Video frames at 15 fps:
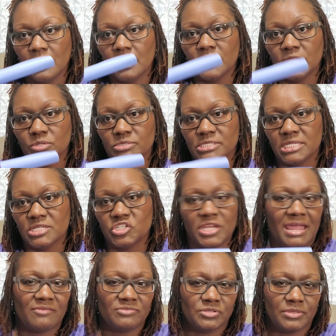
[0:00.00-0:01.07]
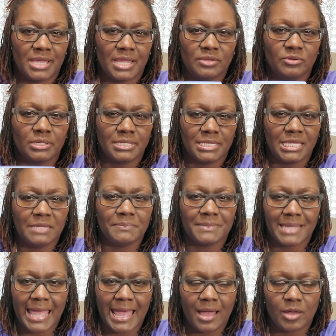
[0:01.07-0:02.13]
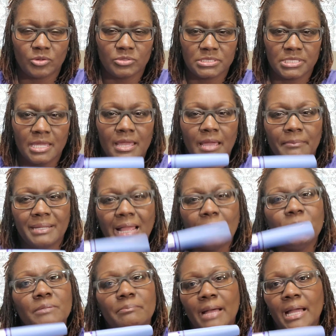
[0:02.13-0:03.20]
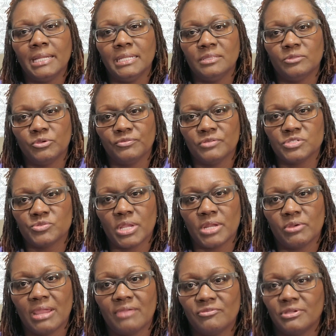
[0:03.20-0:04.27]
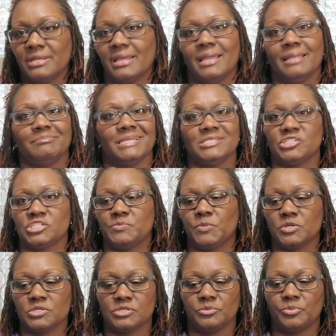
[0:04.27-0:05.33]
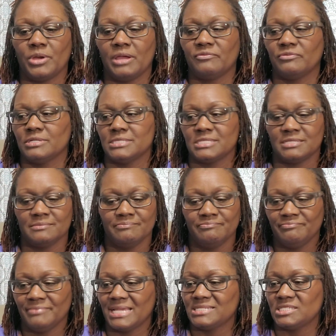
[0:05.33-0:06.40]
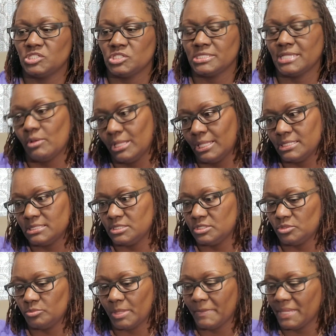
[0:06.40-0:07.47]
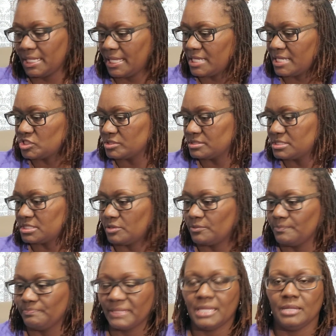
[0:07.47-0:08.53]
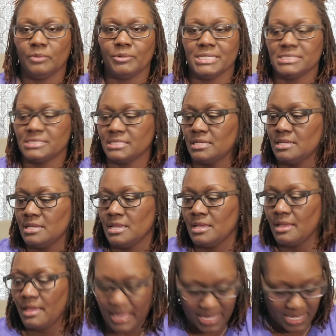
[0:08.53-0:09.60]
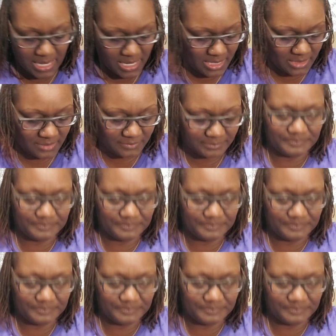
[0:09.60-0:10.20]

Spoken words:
usage, and after that you can keep it out. But I put mine in the refrigerator every night. That's just personal preference. That's just how I like to do my medication. So anyways, and